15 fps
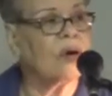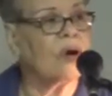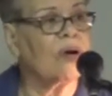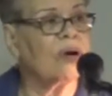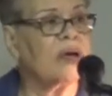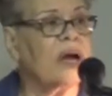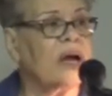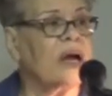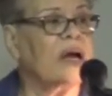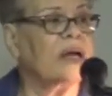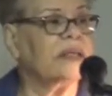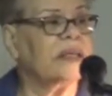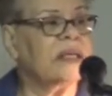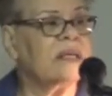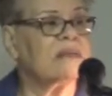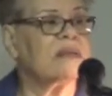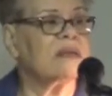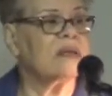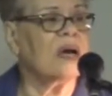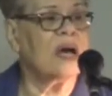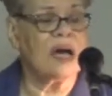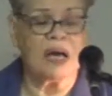our God is a
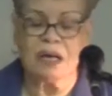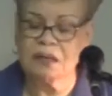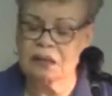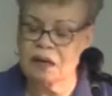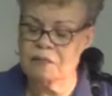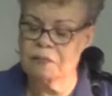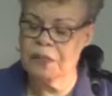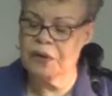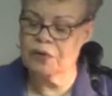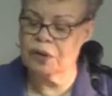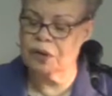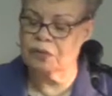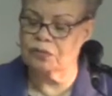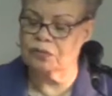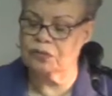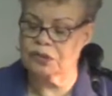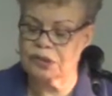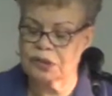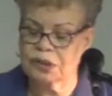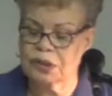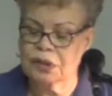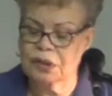God of miracles.
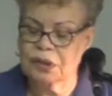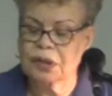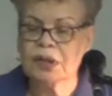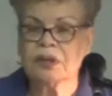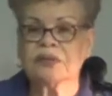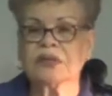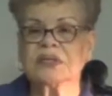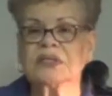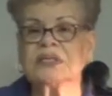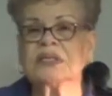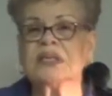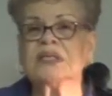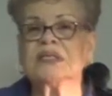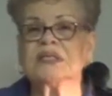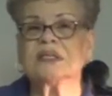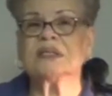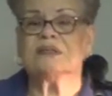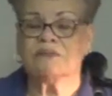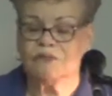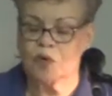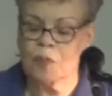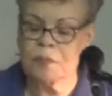Mm-hmm. Mm-hmm. The
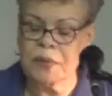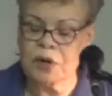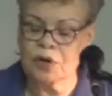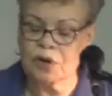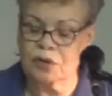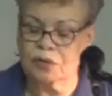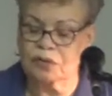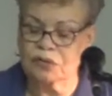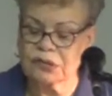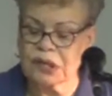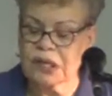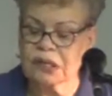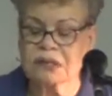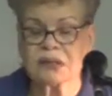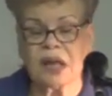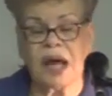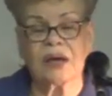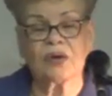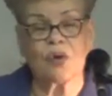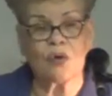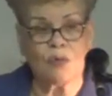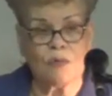season for miracles is
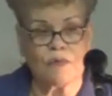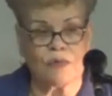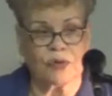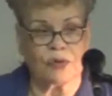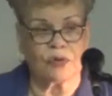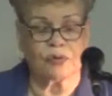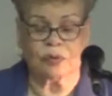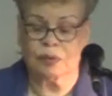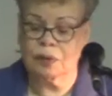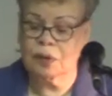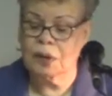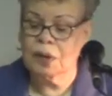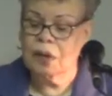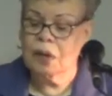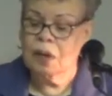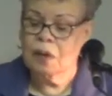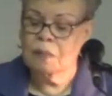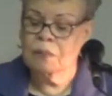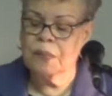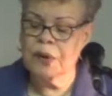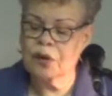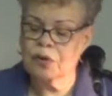not over. Amen.
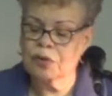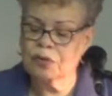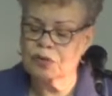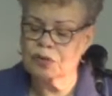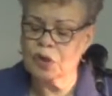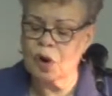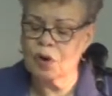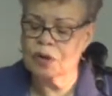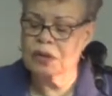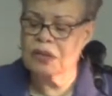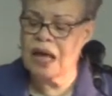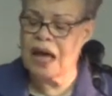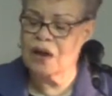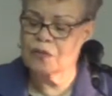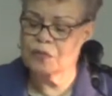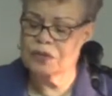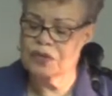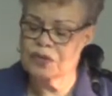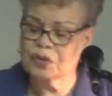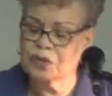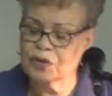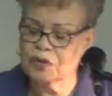Miracles are not
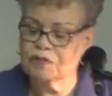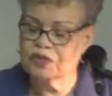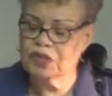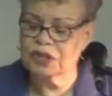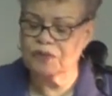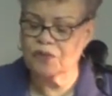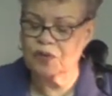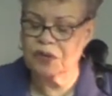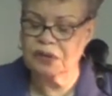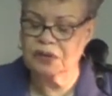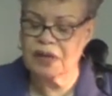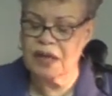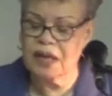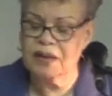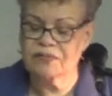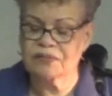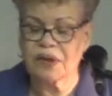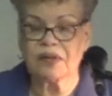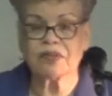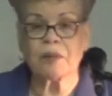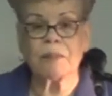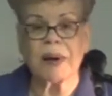reserved just for the days
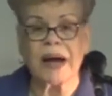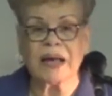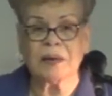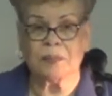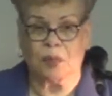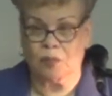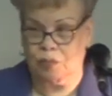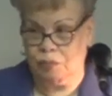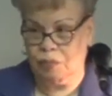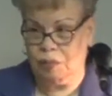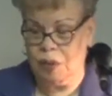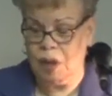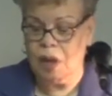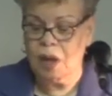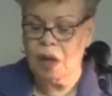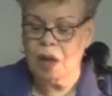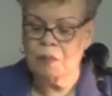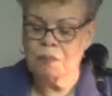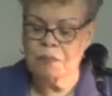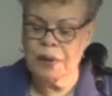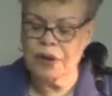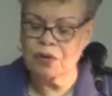of the Bible.
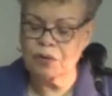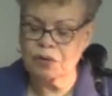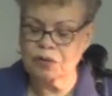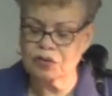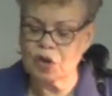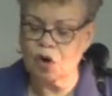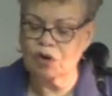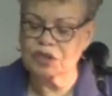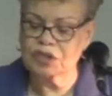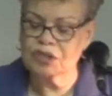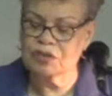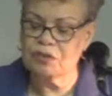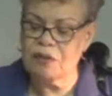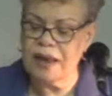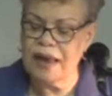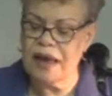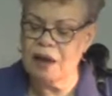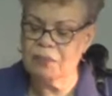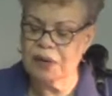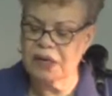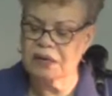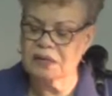Mm-hmm. Miracles are still
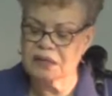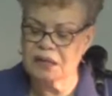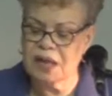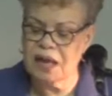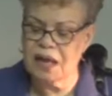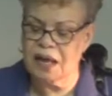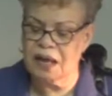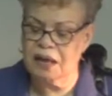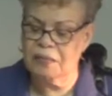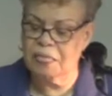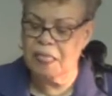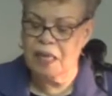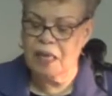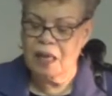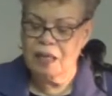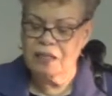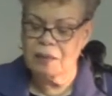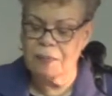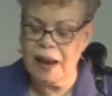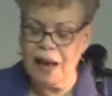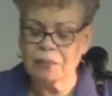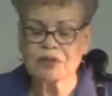happening today. The
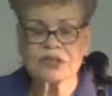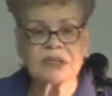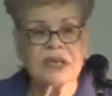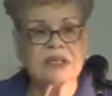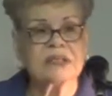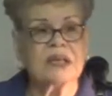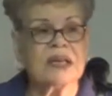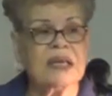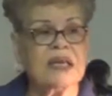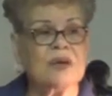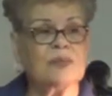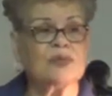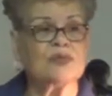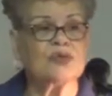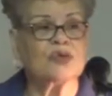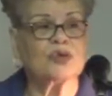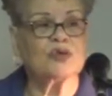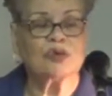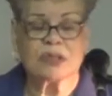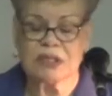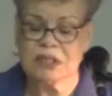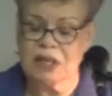Bible says in Hebrews
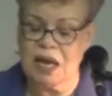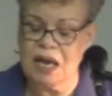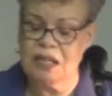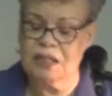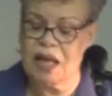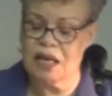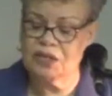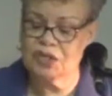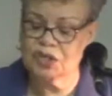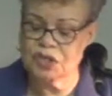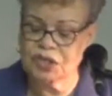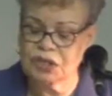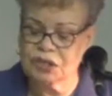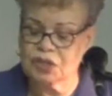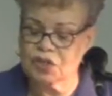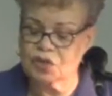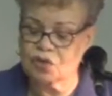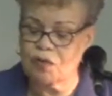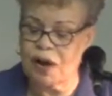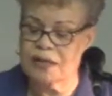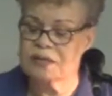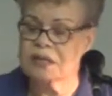13, 8 that Jesus
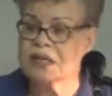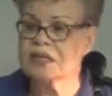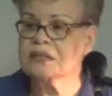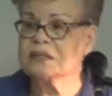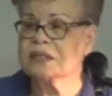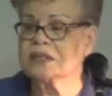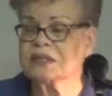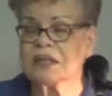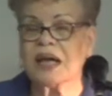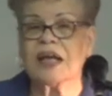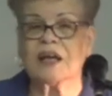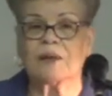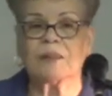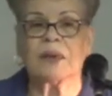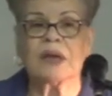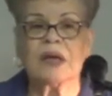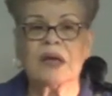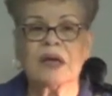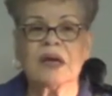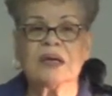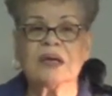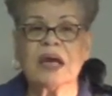Christ is the same
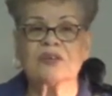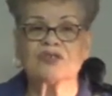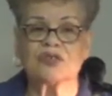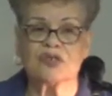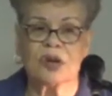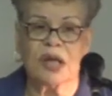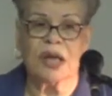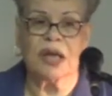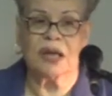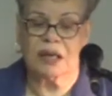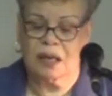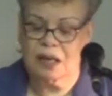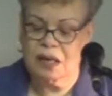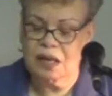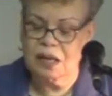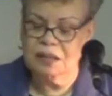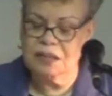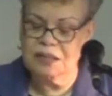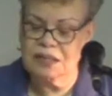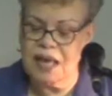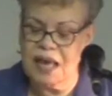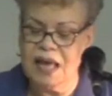yesterday,
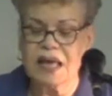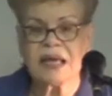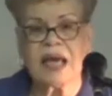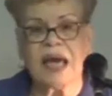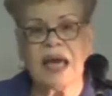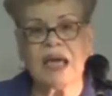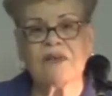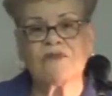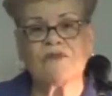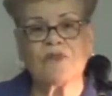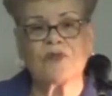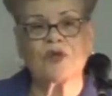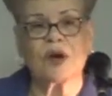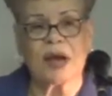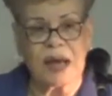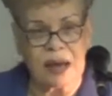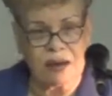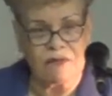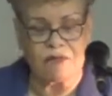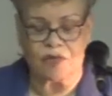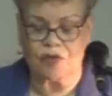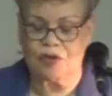today and
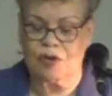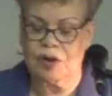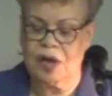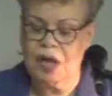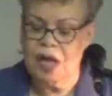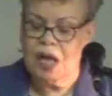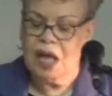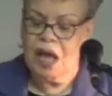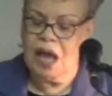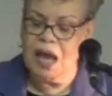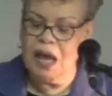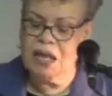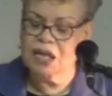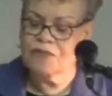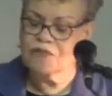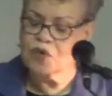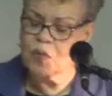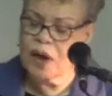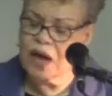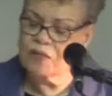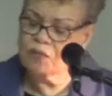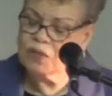forever. Yes. And if you
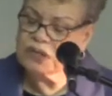have